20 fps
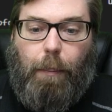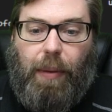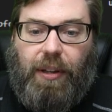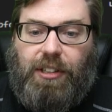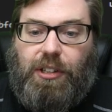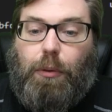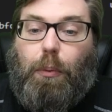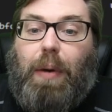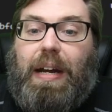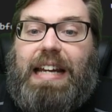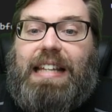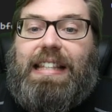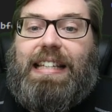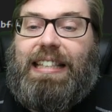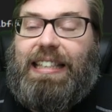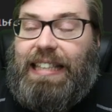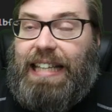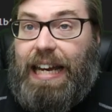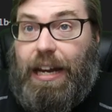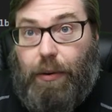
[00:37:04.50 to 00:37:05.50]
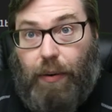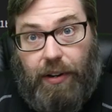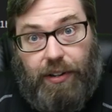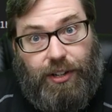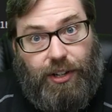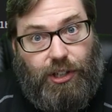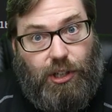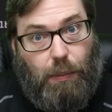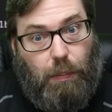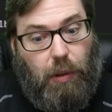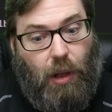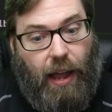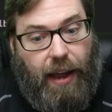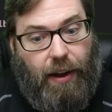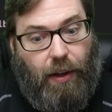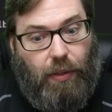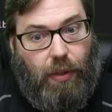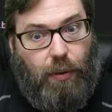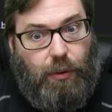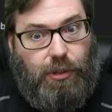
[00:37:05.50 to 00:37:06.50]
but to read the secret to
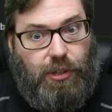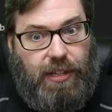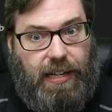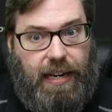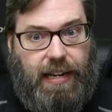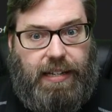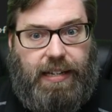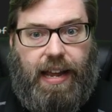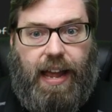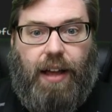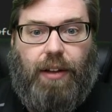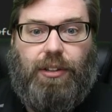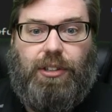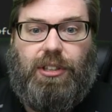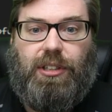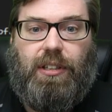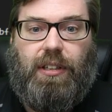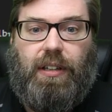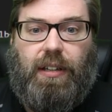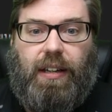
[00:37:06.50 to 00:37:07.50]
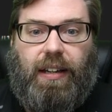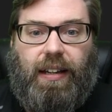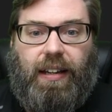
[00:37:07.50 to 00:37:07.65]
supply all those details.